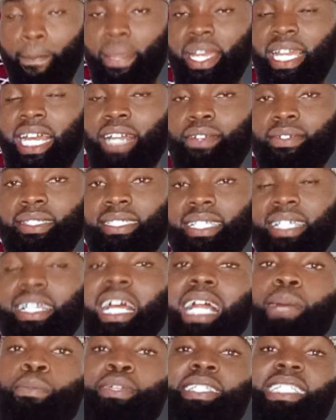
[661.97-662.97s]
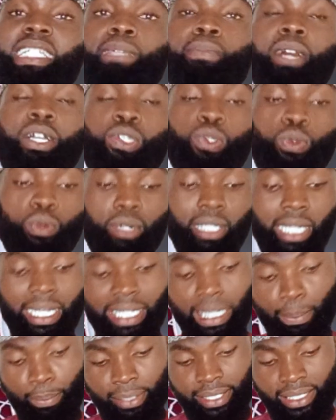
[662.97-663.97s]
Bilal said, Muslimatun,
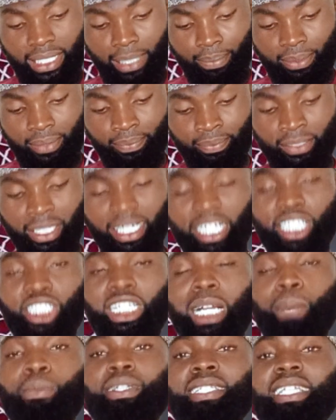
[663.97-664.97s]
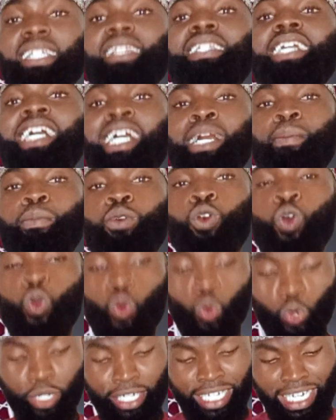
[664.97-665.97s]
hunna they Muslims? Hisham said, Naam,
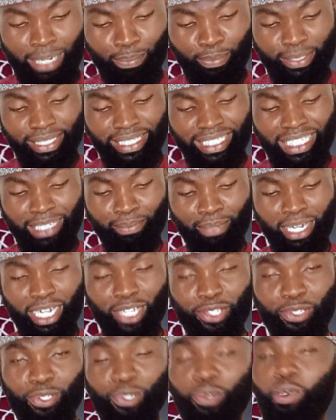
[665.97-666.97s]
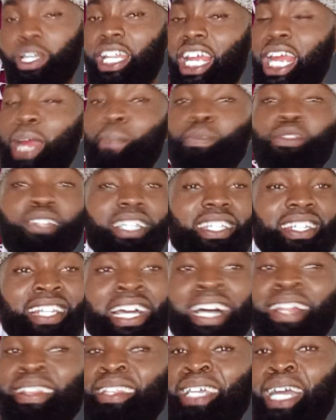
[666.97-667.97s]
hunna muslimatun,
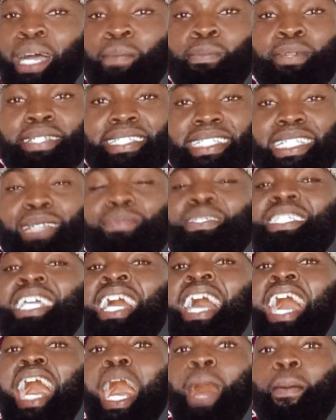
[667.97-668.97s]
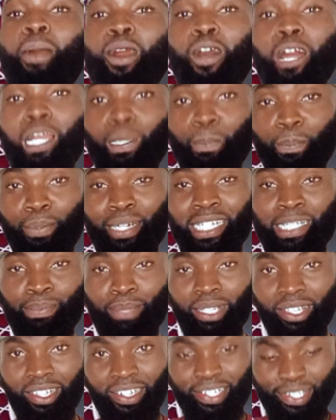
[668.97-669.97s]
walhamdulillah, they are Muslims, and all praise
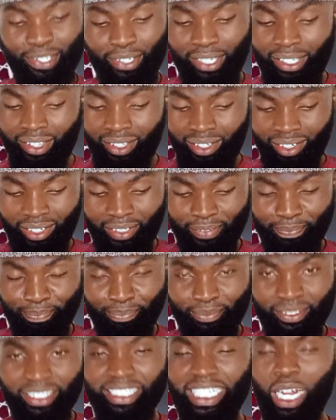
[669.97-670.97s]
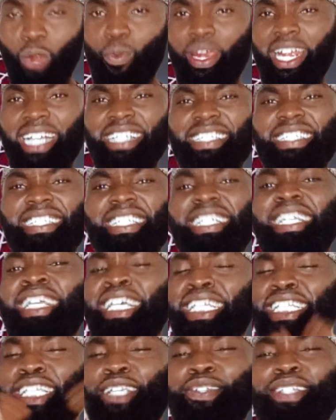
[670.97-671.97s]
belongs to Allah. Now we can
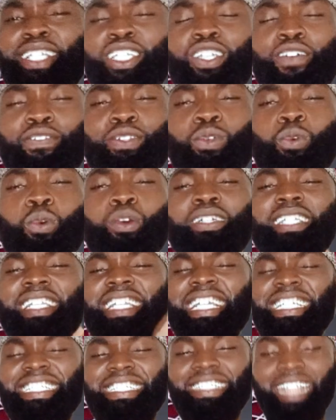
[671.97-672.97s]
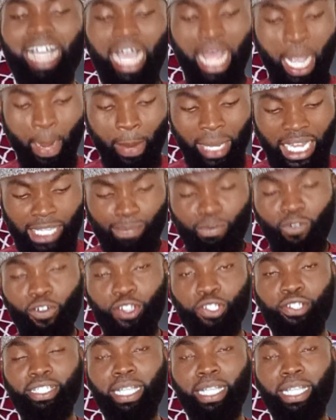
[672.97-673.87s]
see the usage of the word lasna. Let's move on